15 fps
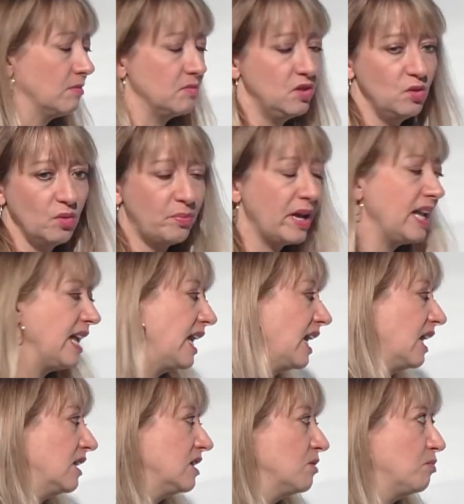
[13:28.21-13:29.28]
do it by
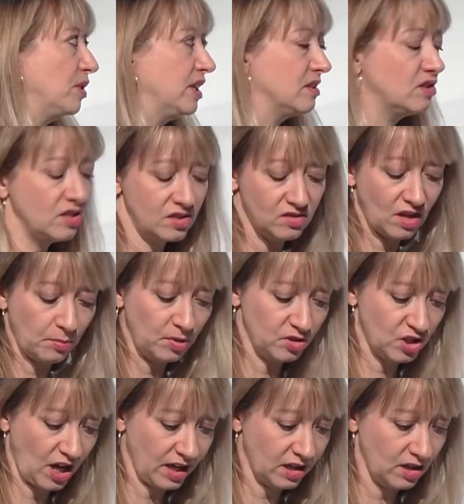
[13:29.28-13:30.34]
hand, but just double
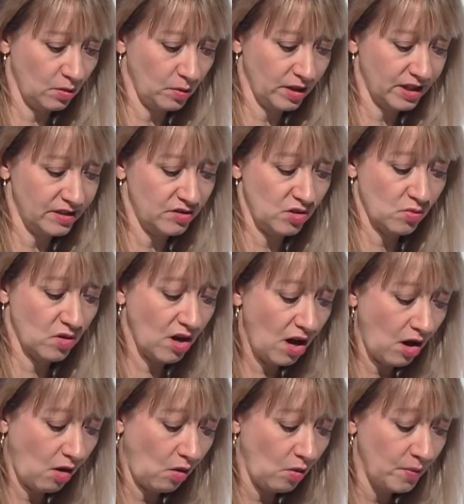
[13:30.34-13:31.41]
check your work as you
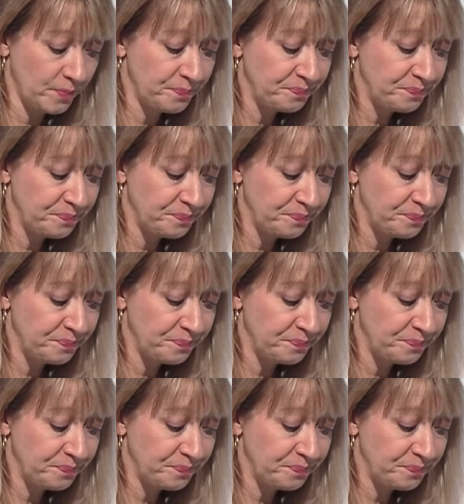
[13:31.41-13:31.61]
go.